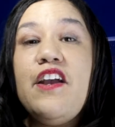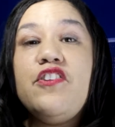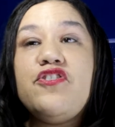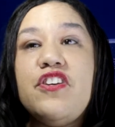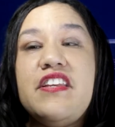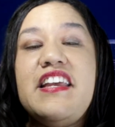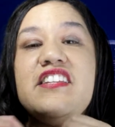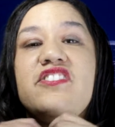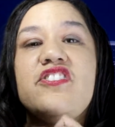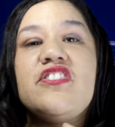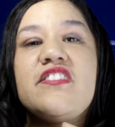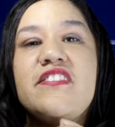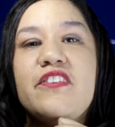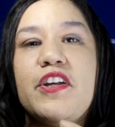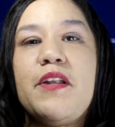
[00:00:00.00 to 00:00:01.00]
It's
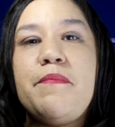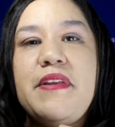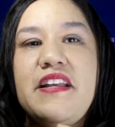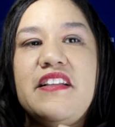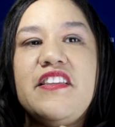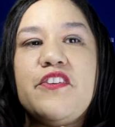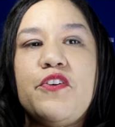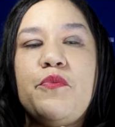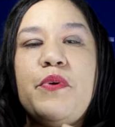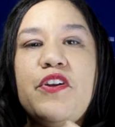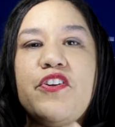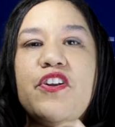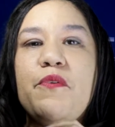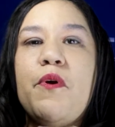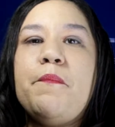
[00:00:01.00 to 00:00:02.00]
just going to be a little
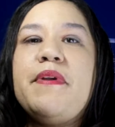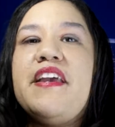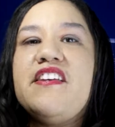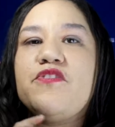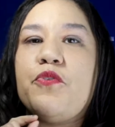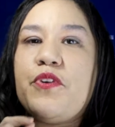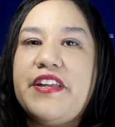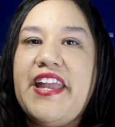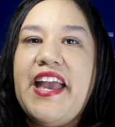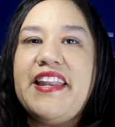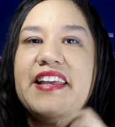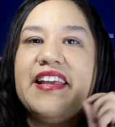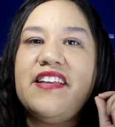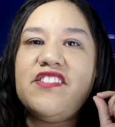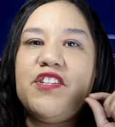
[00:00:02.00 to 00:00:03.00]
weirder. It won't be as
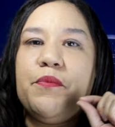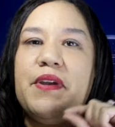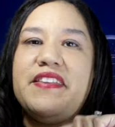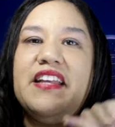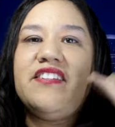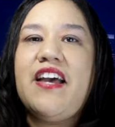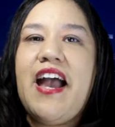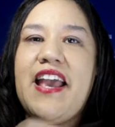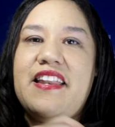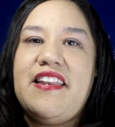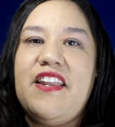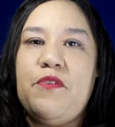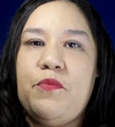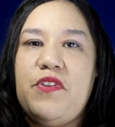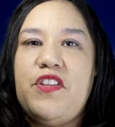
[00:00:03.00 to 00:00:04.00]
organic as the way they
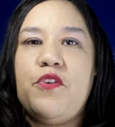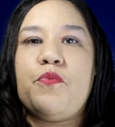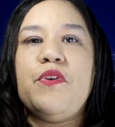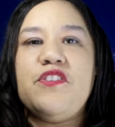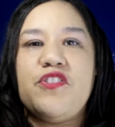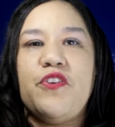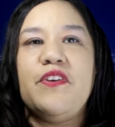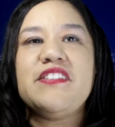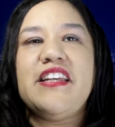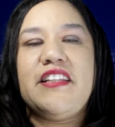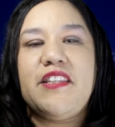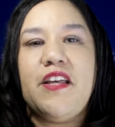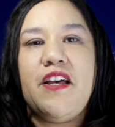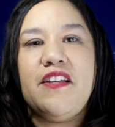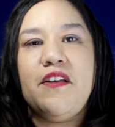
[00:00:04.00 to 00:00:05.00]
tied it in with the original. It's
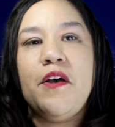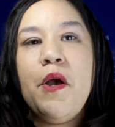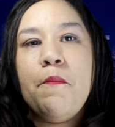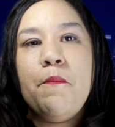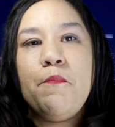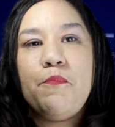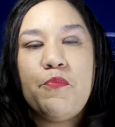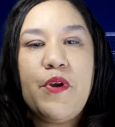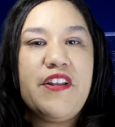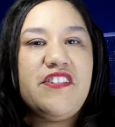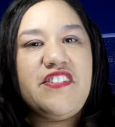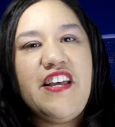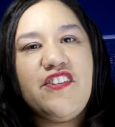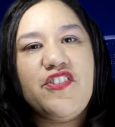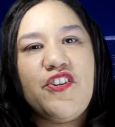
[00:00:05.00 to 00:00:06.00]
like the
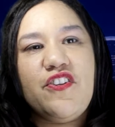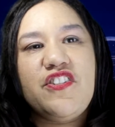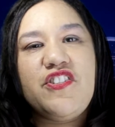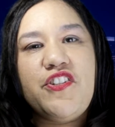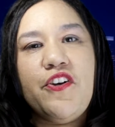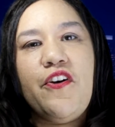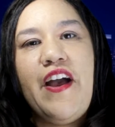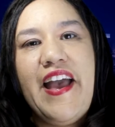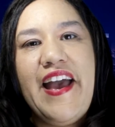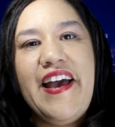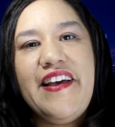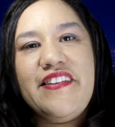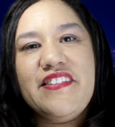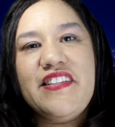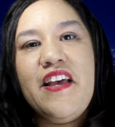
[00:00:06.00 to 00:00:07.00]
predecessor still
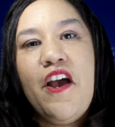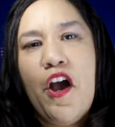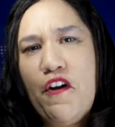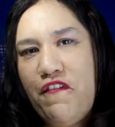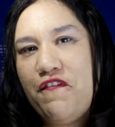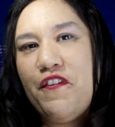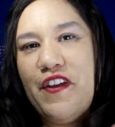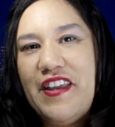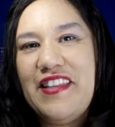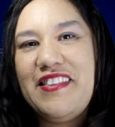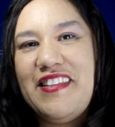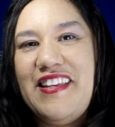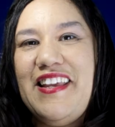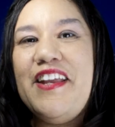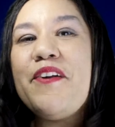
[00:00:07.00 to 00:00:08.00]
has a foot
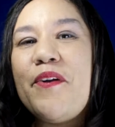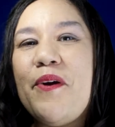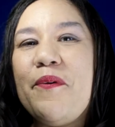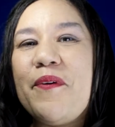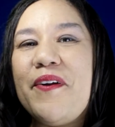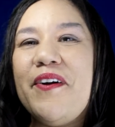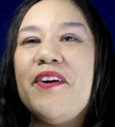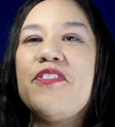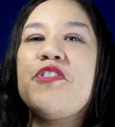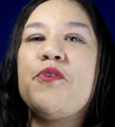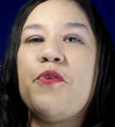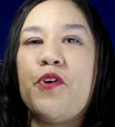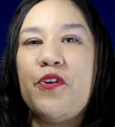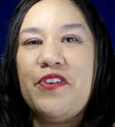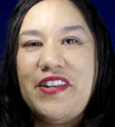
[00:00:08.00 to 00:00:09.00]
in the hero
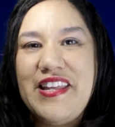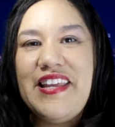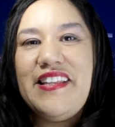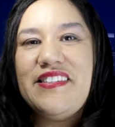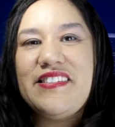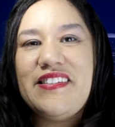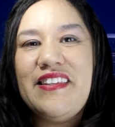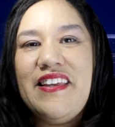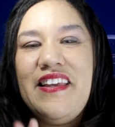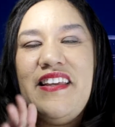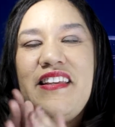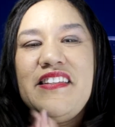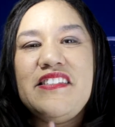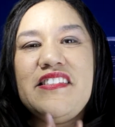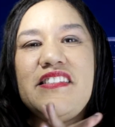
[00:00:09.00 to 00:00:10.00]
world through her niece.
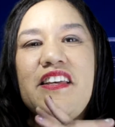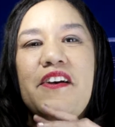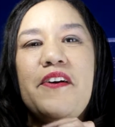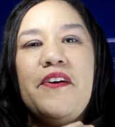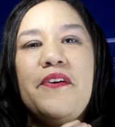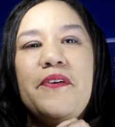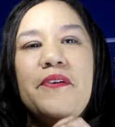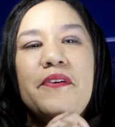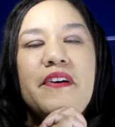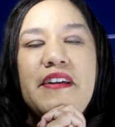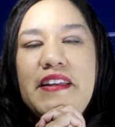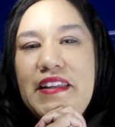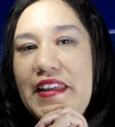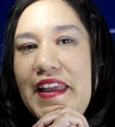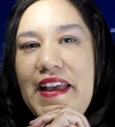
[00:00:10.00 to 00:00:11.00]
So,
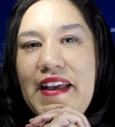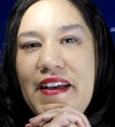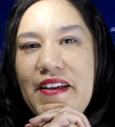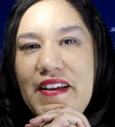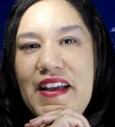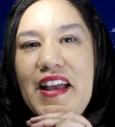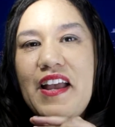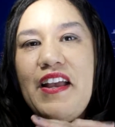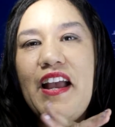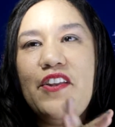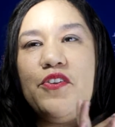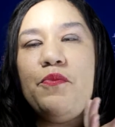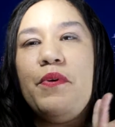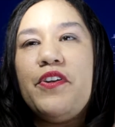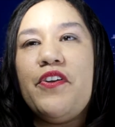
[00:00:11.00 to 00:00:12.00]
yeah,
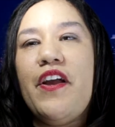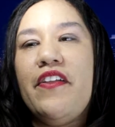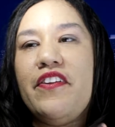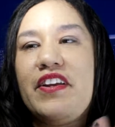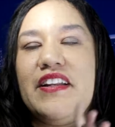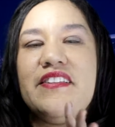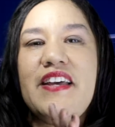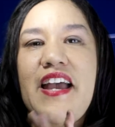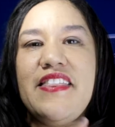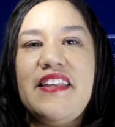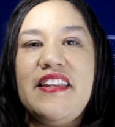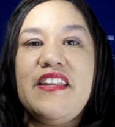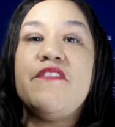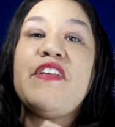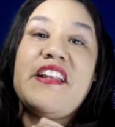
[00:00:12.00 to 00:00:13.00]
I do wonder how they're going to tie
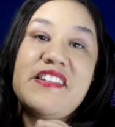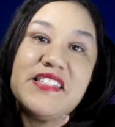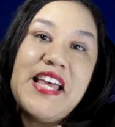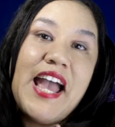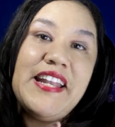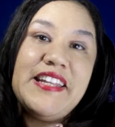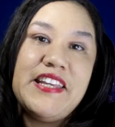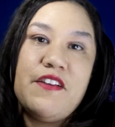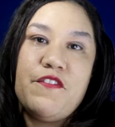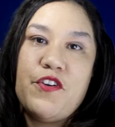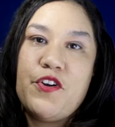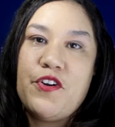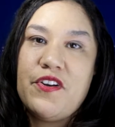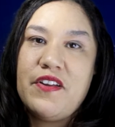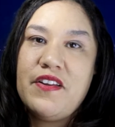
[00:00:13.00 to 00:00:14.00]
that in if they decide to
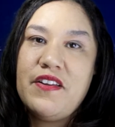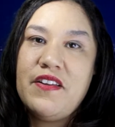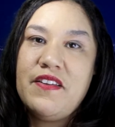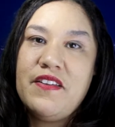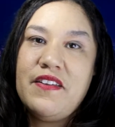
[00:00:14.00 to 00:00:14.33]
give her